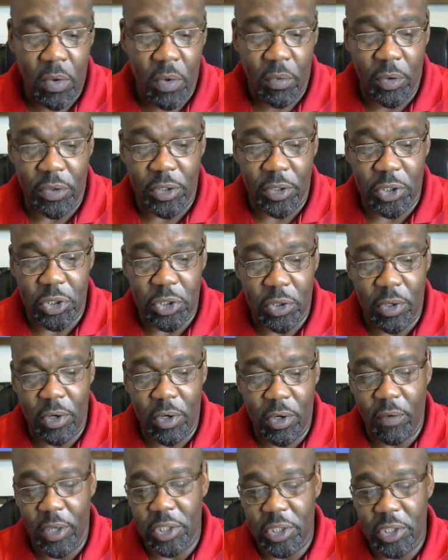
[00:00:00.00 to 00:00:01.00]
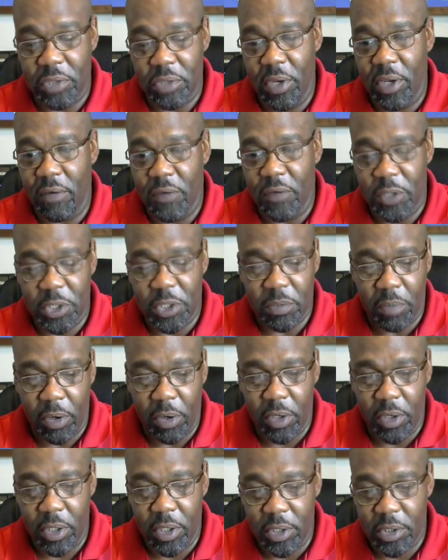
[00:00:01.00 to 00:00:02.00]
With a strong resume of
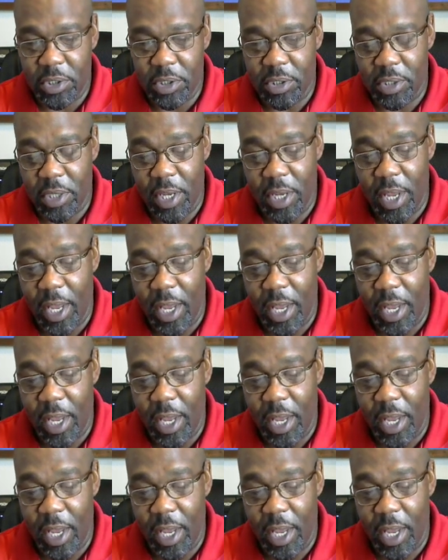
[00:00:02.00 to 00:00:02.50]
experience